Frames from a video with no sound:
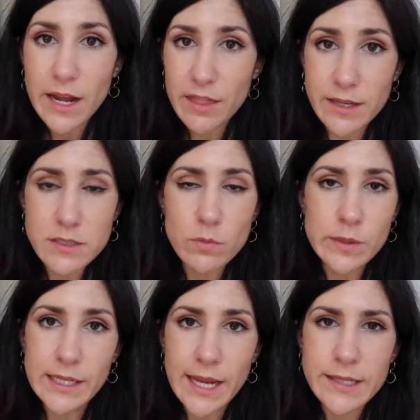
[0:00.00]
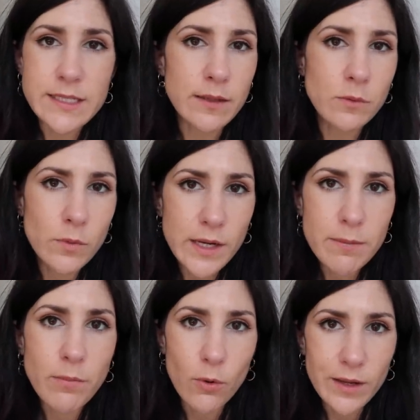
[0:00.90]
I think it's a really excellent
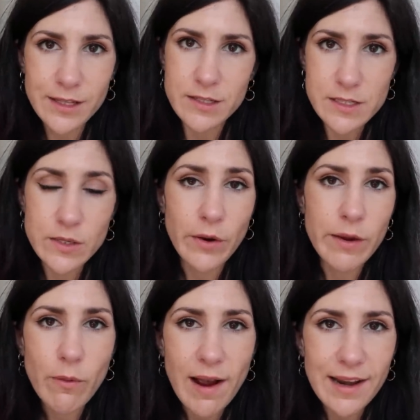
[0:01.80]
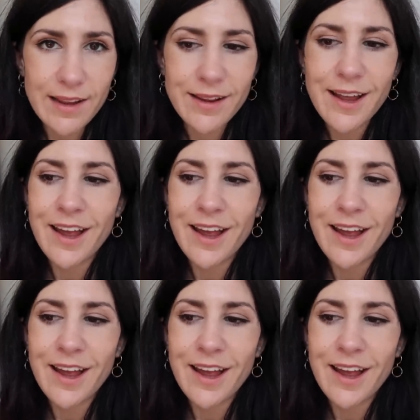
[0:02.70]
read. Paul Kenyon's a great writer.